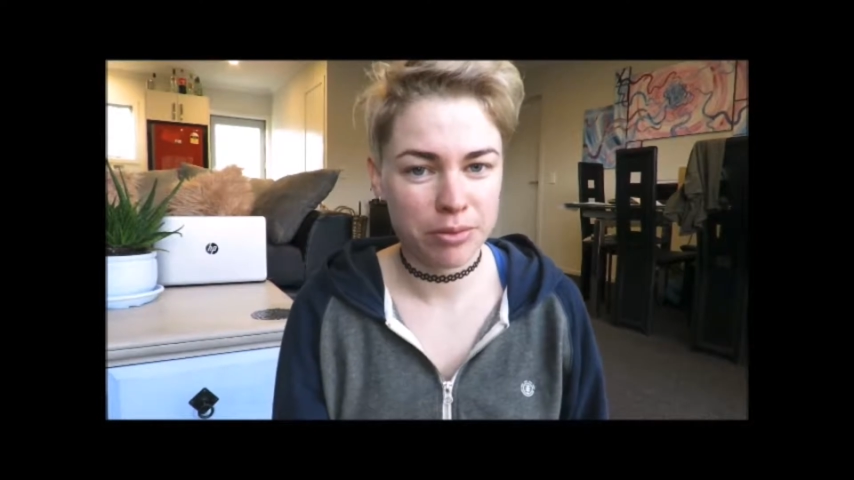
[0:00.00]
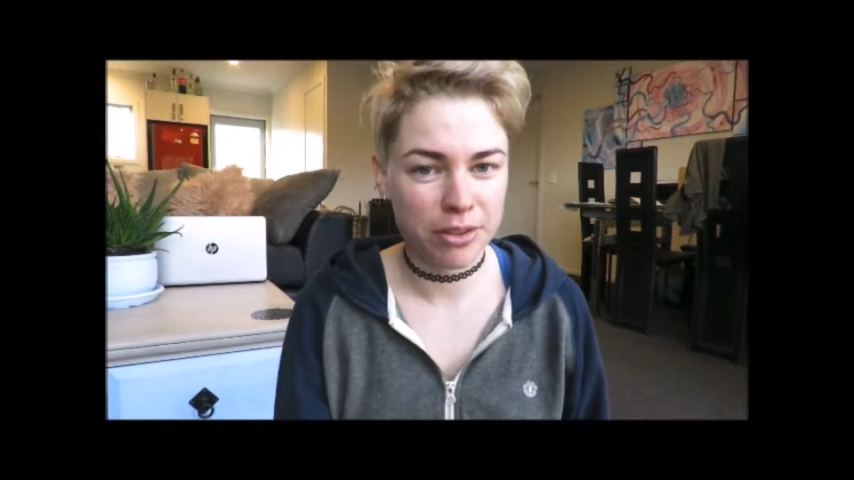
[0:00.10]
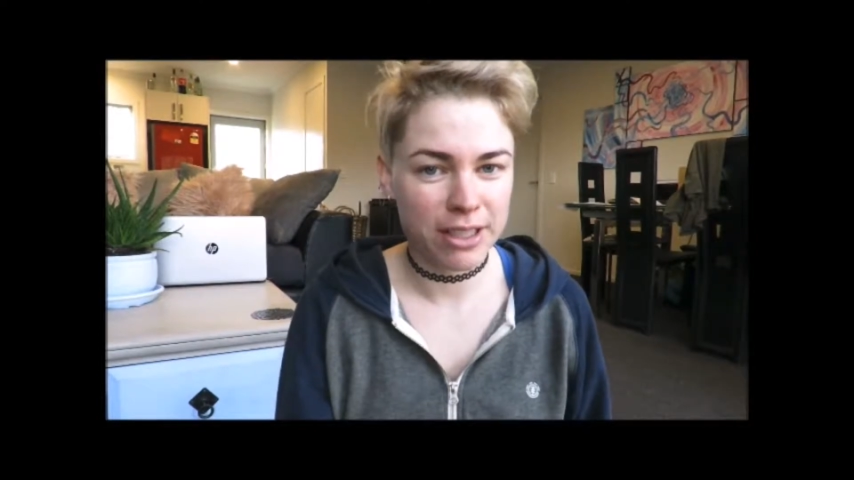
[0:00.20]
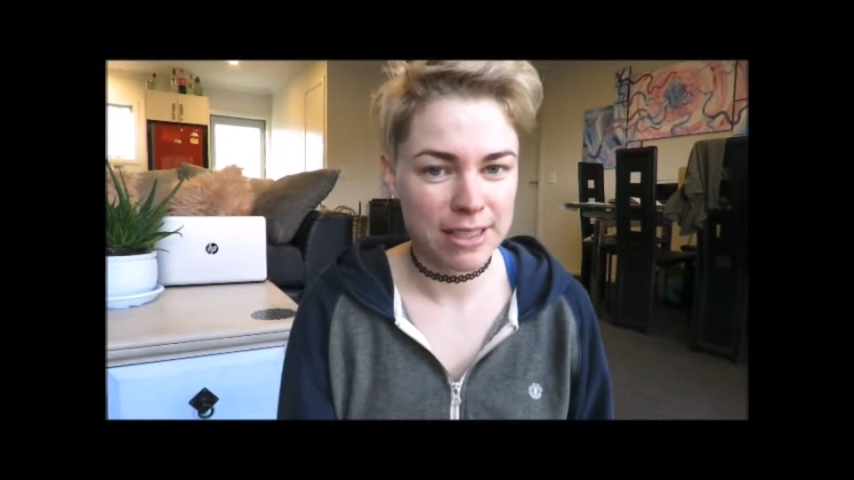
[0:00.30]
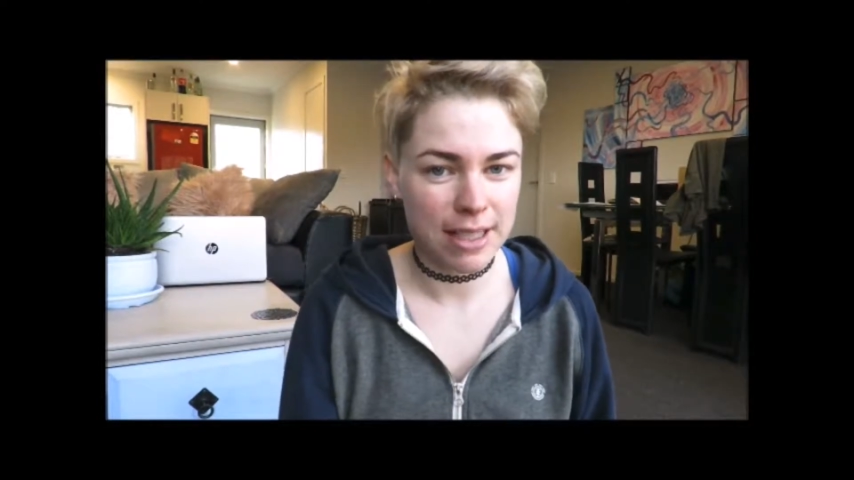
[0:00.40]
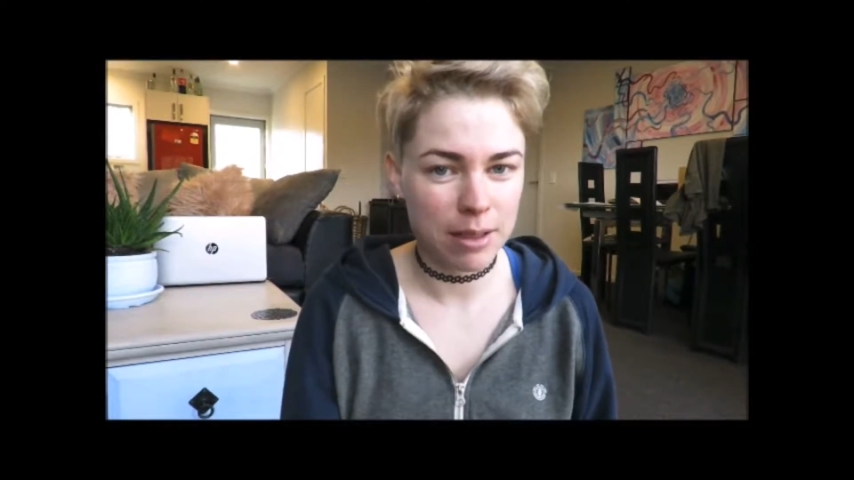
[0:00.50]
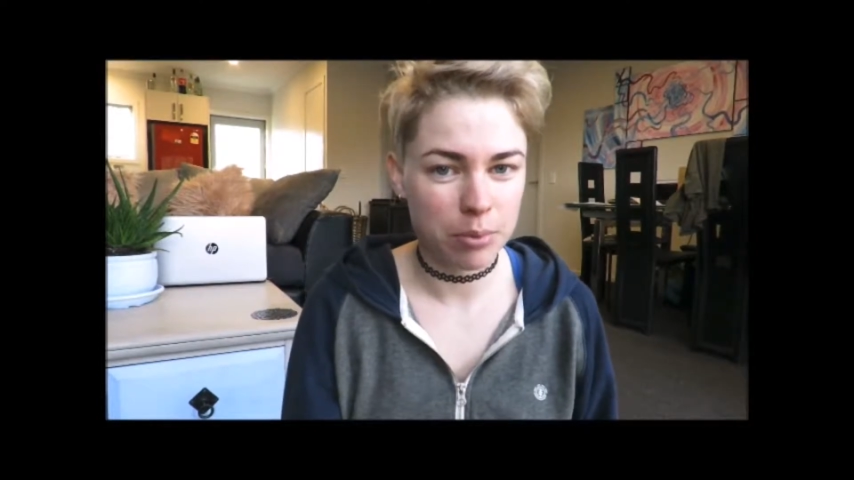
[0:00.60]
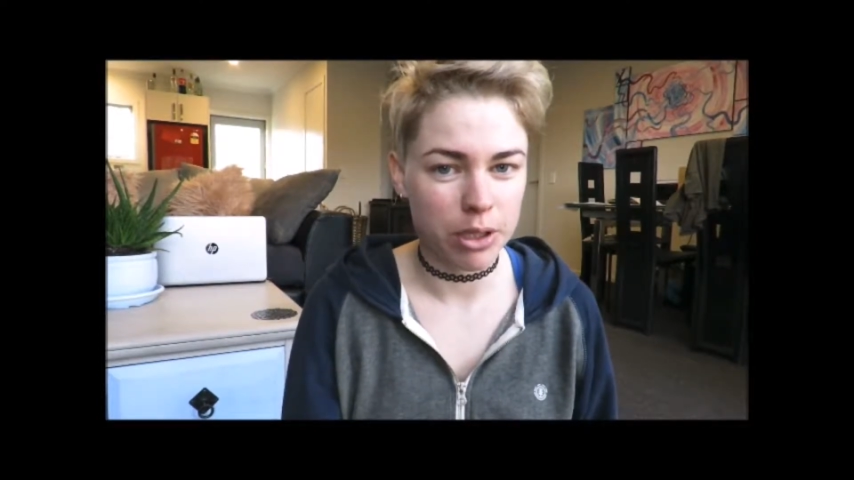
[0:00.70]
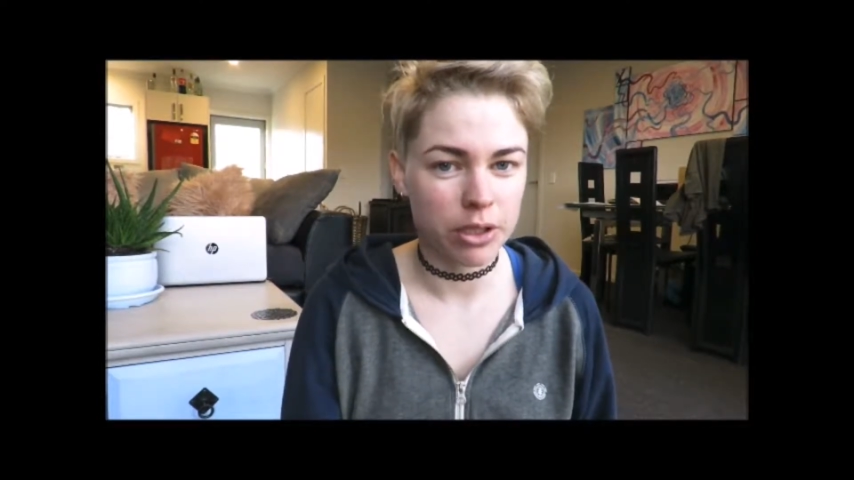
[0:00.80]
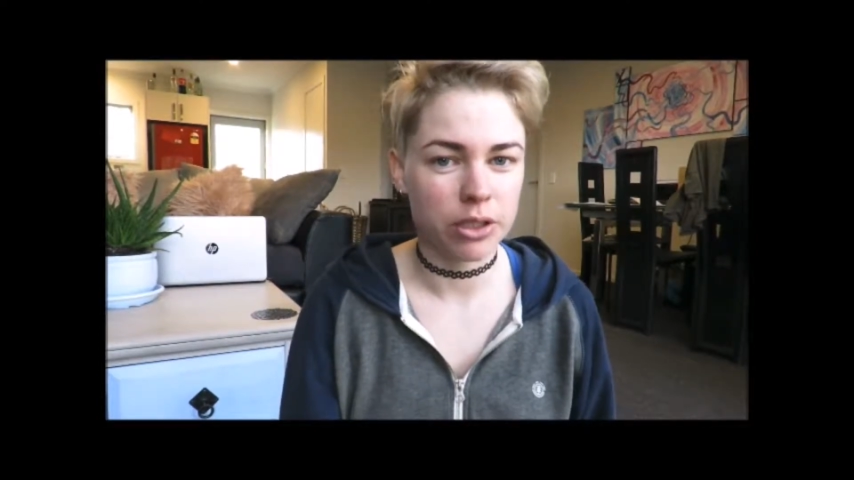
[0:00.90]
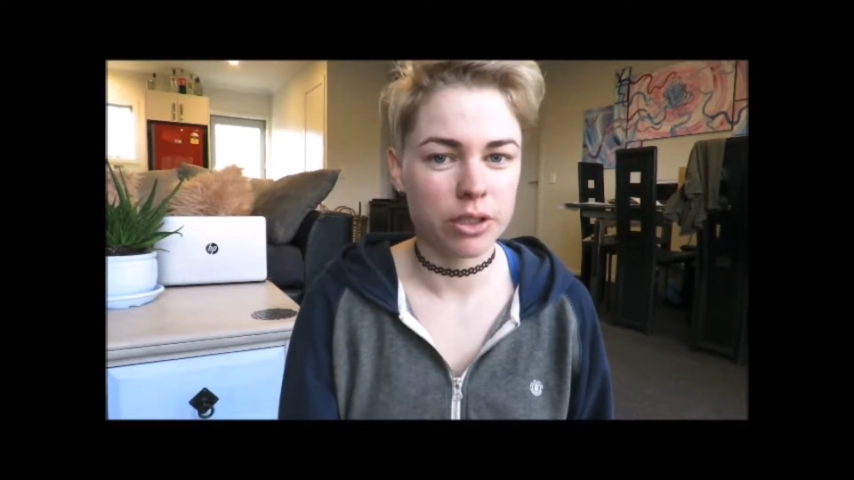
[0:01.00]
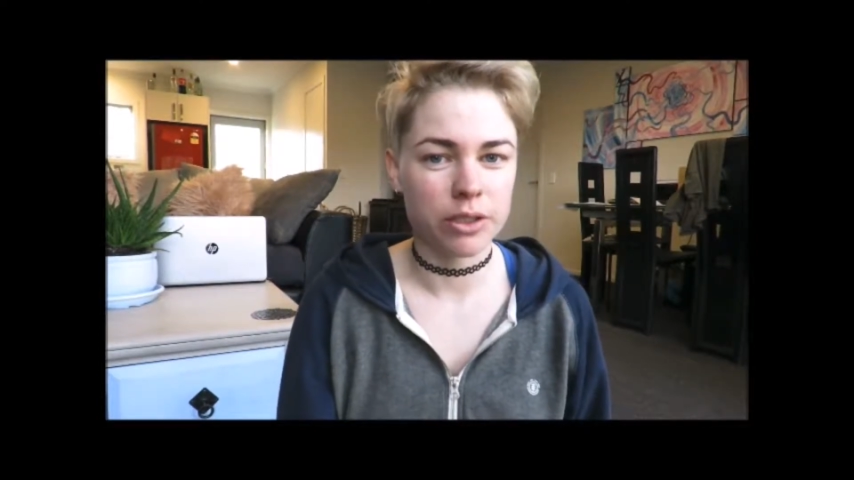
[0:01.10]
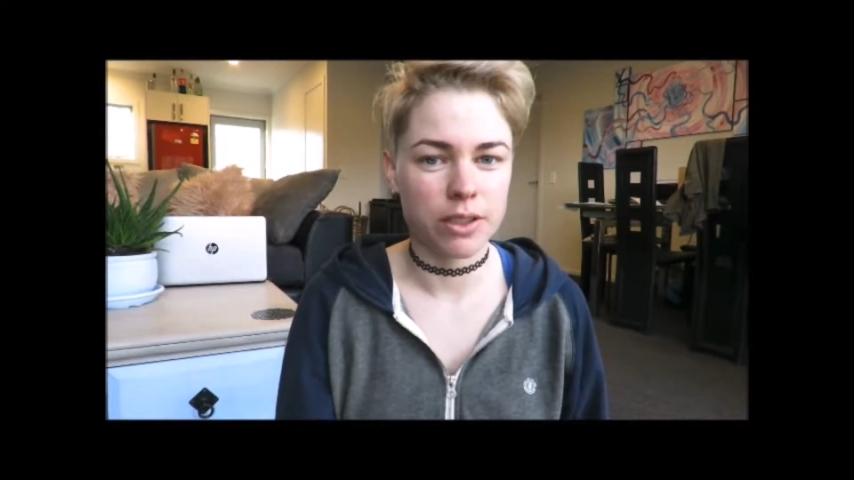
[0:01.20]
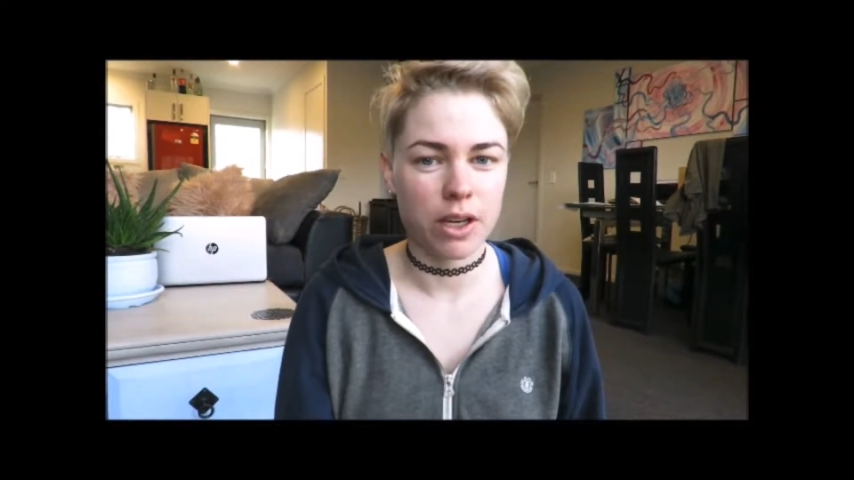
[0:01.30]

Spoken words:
before I start because